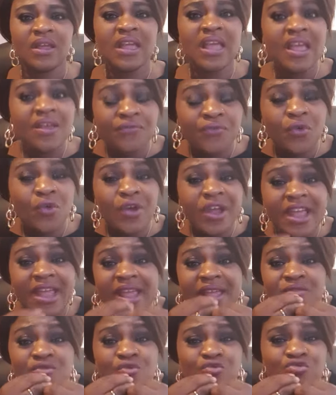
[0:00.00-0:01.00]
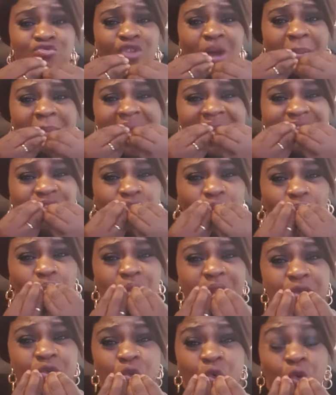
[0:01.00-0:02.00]
Even you normal talk
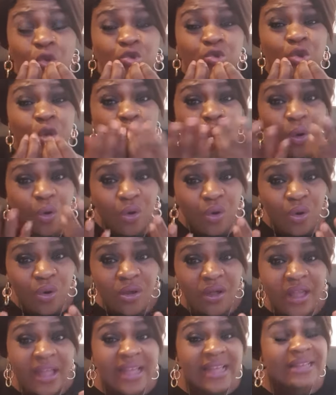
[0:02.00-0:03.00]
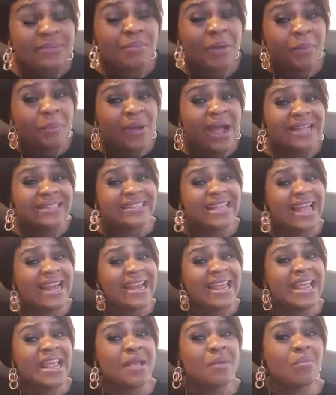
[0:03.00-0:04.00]
where you go talk, people are
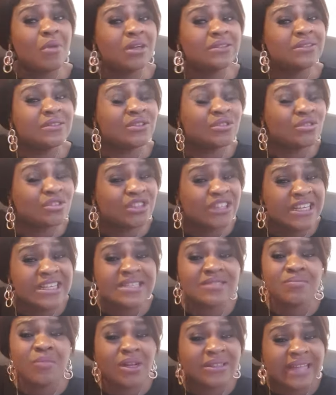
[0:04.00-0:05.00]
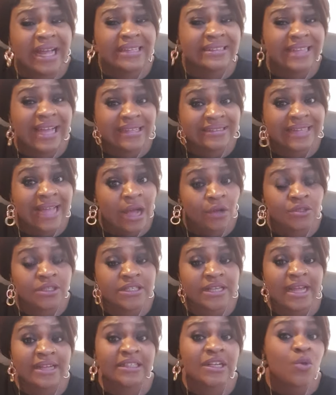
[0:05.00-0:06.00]
telling him this more than that
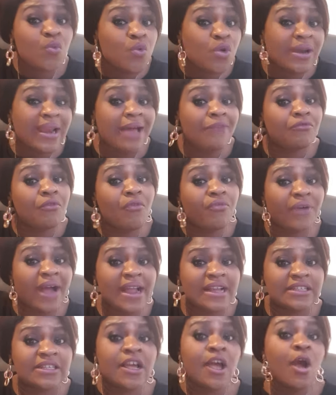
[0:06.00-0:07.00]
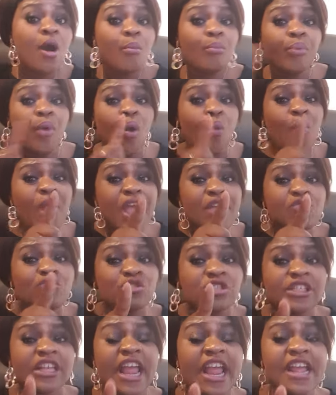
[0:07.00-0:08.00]
outside. He will laugh over it, but when you
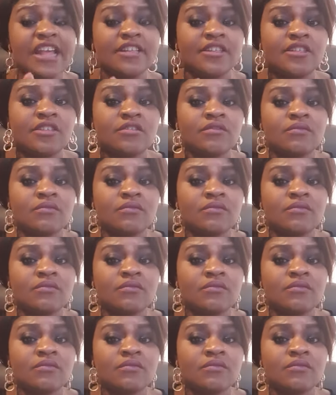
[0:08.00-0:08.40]
say it,